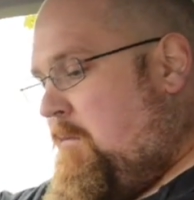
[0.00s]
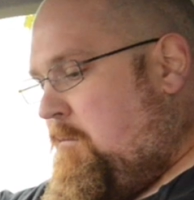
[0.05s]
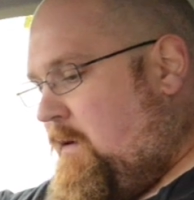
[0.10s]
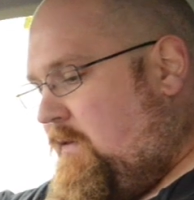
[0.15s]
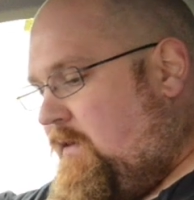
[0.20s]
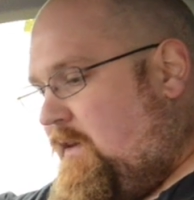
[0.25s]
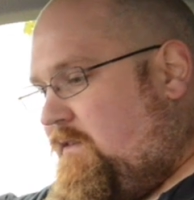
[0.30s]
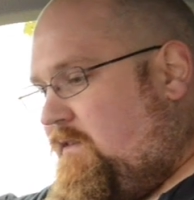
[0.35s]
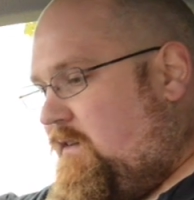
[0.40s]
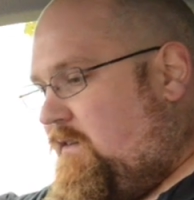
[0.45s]

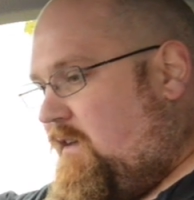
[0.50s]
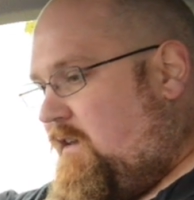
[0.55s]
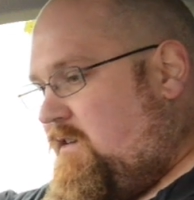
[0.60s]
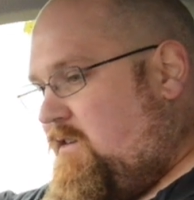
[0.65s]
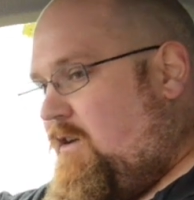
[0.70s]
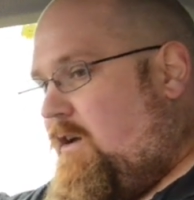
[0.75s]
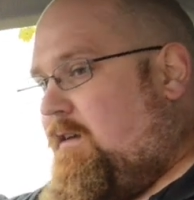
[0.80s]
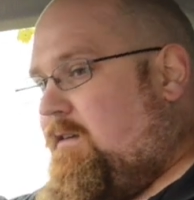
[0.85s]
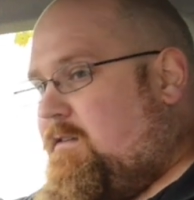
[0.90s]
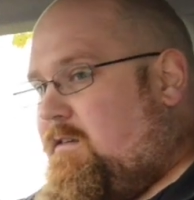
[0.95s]
but this is a
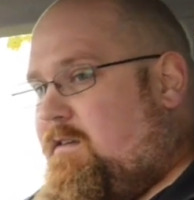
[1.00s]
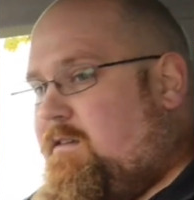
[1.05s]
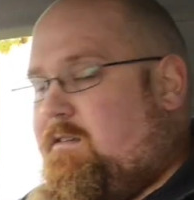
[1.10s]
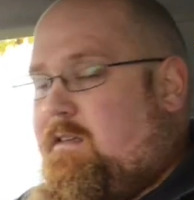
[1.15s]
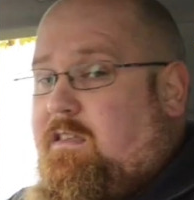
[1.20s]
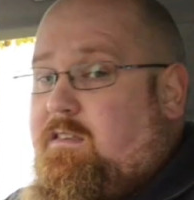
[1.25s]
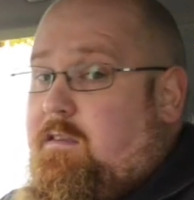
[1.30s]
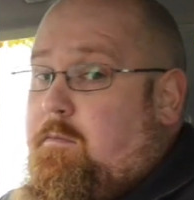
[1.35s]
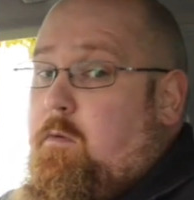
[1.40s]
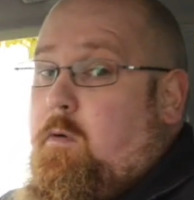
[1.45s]
nice,
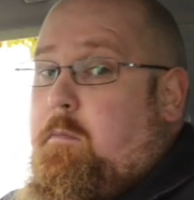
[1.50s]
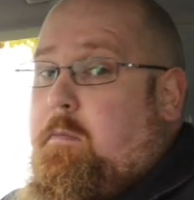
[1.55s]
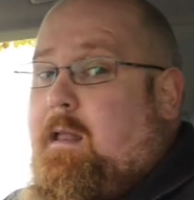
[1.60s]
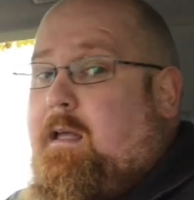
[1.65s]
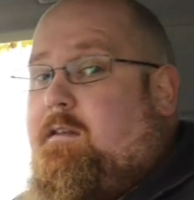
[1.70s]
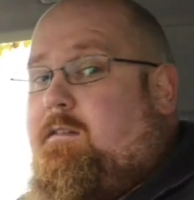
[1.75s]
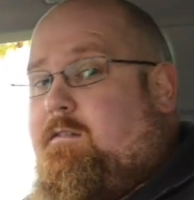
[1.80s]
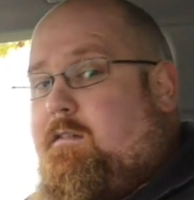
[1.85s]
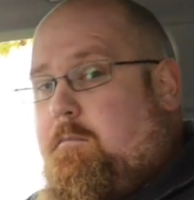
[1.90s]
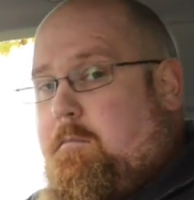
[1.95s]
sensible
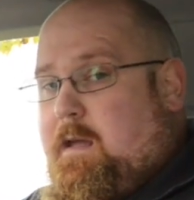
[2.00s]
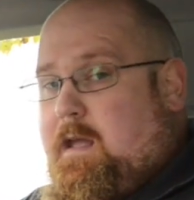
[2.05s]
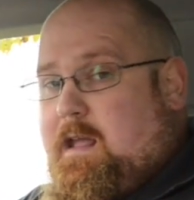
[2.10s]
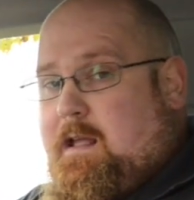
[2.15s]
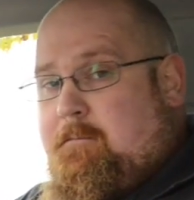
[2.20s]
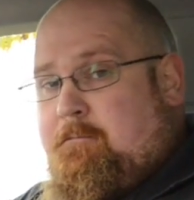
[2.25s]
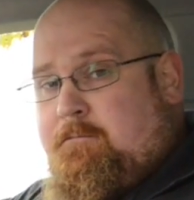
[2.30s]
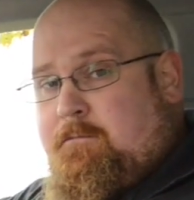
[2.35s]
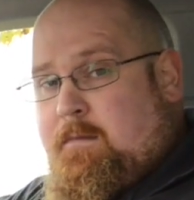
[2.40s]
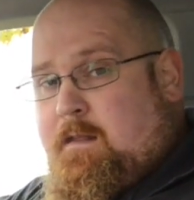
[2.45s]
place to be.